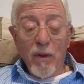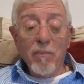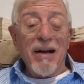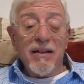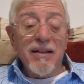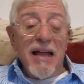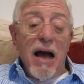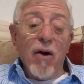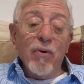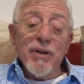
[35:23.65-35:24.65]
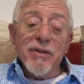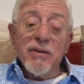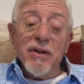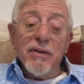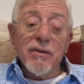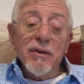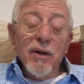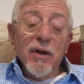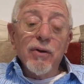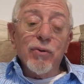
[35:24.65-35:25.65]
But now, he says,
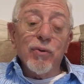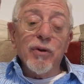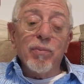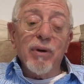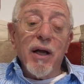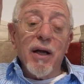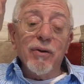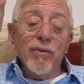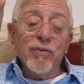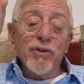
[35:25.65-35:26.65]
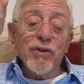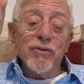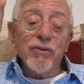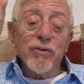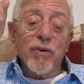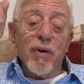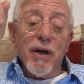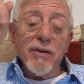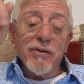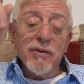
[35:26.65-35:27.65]
through the blood of Jesus
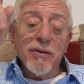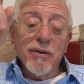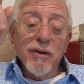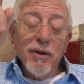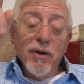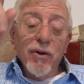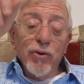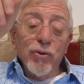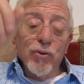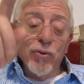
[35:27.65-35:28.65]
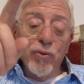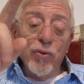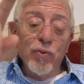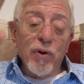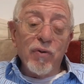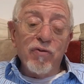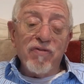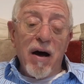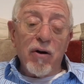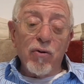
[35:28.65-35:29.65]
Christ, you who were
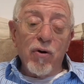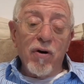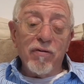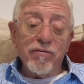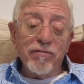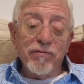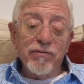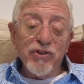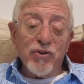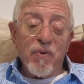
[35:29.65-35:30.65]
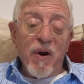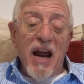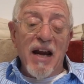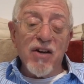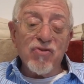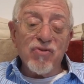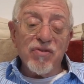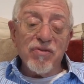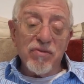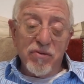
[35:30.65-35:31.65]
far off,
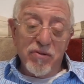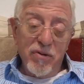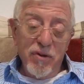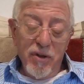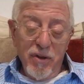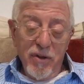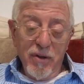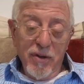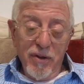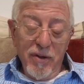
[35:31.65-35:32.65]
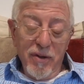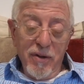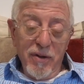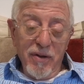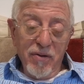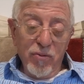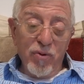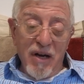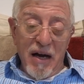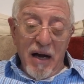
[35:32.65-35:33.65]
strangers to
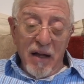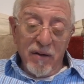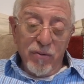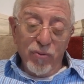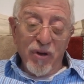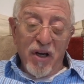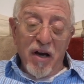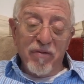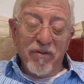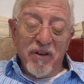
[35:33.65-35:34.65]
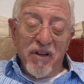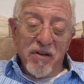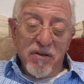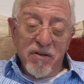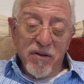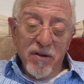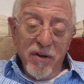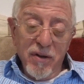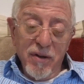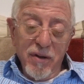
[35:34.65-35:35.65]
God, to the covenants,
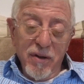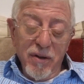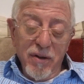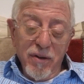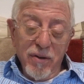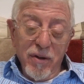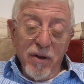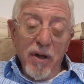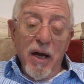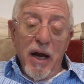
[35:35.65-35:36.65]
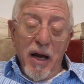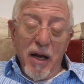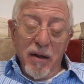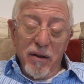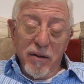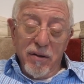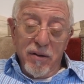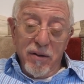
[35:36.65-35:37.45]
and